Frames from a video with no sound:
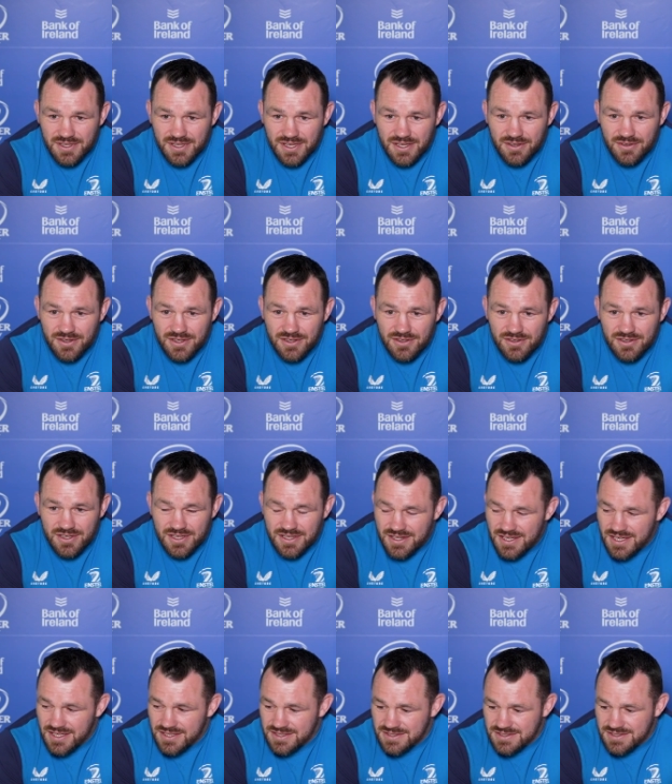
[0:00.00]
how I look at
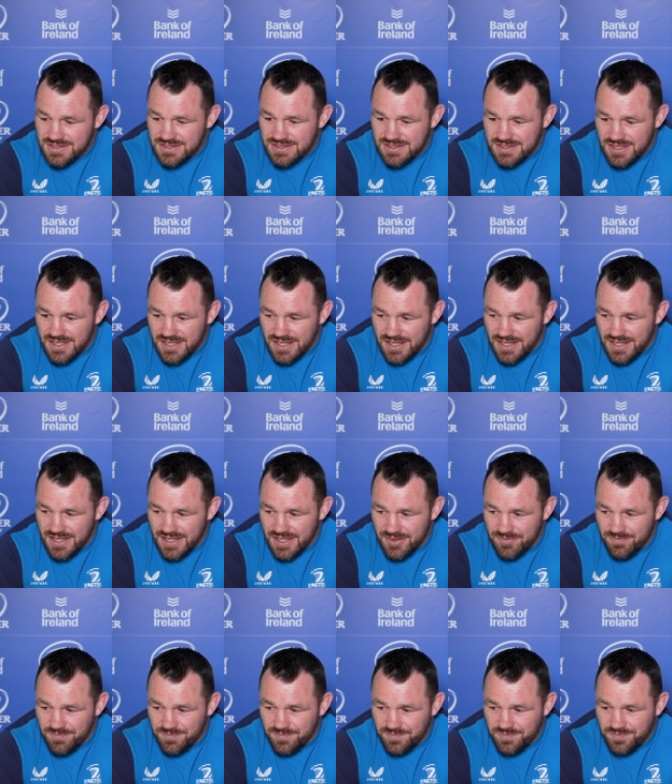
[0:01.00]
things.
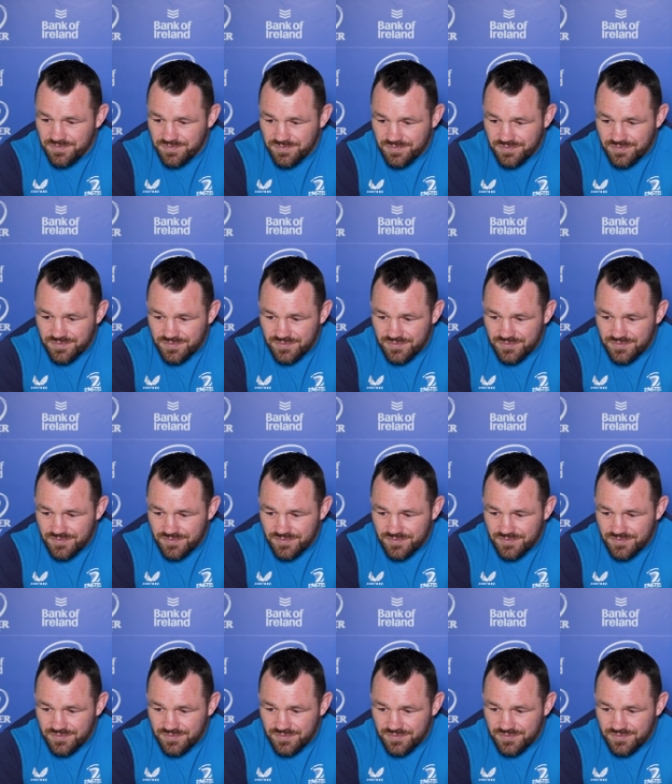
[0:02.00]
Um,